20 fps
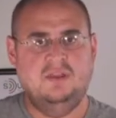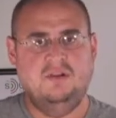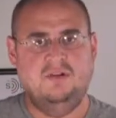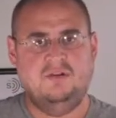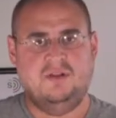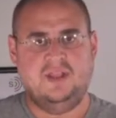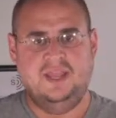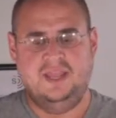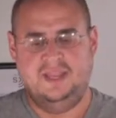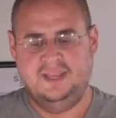
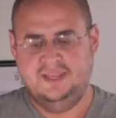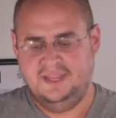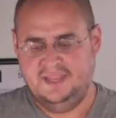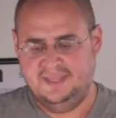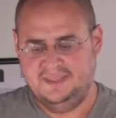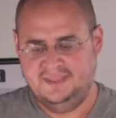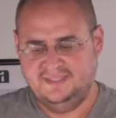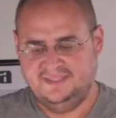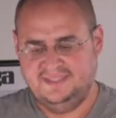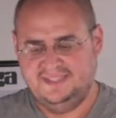okay?
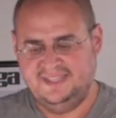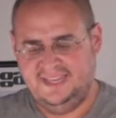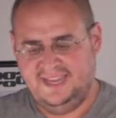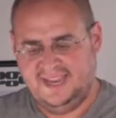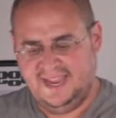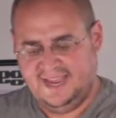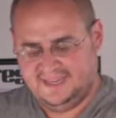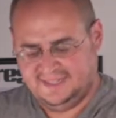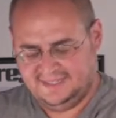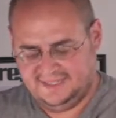And the
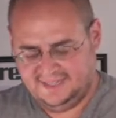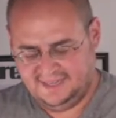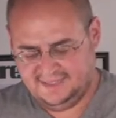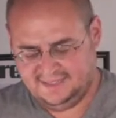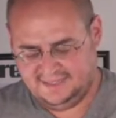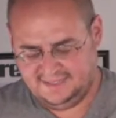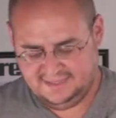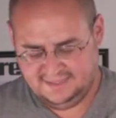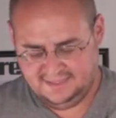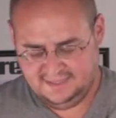
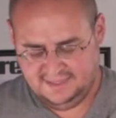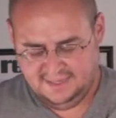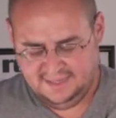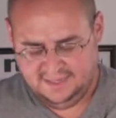Z-axis